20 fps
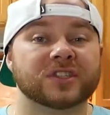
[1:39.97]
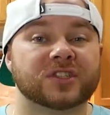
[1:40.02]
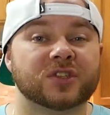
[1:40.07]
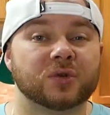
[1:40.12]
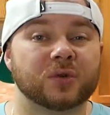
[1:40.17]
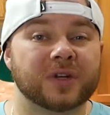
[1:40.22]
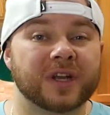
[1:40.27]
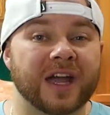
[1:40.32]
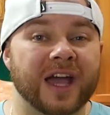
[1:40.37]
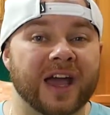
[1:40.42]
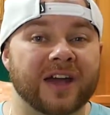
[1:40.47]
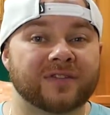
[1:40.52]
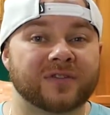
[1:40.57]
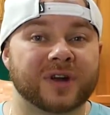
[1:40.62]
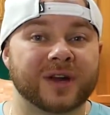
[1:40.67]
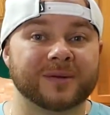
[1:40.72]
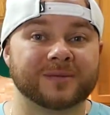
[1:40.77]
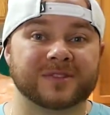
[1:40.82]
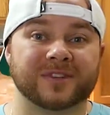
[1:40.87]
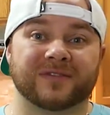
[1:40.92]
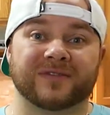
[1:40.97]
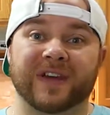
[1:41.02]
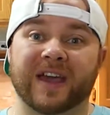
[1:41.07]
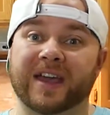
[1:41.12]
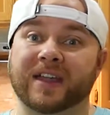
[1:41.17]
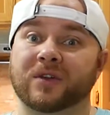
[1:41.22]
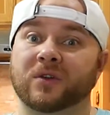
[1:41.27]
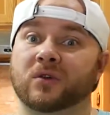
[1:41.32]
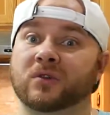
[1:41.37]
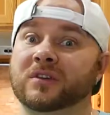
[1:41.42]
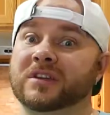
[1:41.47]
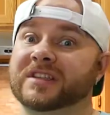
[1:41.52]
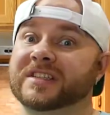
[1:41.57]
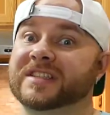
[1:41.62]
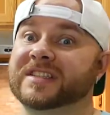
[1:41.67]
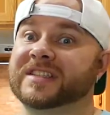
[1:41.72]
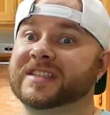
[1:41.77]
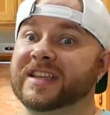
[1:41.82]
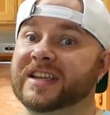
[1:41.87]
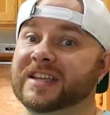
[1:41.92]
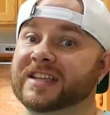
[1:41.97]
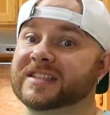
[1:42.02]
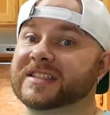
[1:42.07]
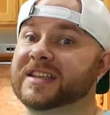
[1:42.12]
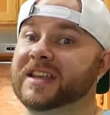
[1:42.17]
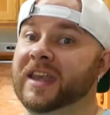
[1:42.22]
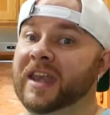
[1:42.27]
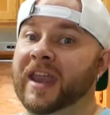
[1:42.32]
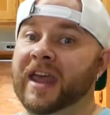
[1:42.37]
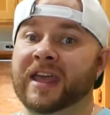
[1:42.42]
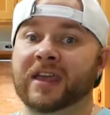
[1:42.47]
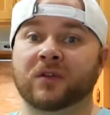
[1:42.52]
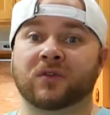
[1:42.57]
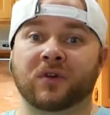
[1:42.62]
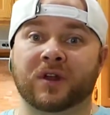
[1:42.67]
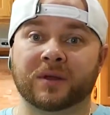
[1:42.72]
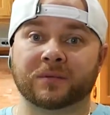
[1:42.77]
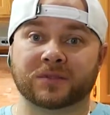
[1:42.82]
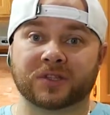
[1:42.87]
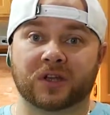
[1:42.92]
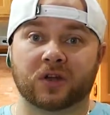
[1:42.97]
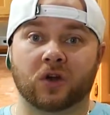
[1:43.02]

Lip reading: 2.5 grams of fat, and only 6 net grams of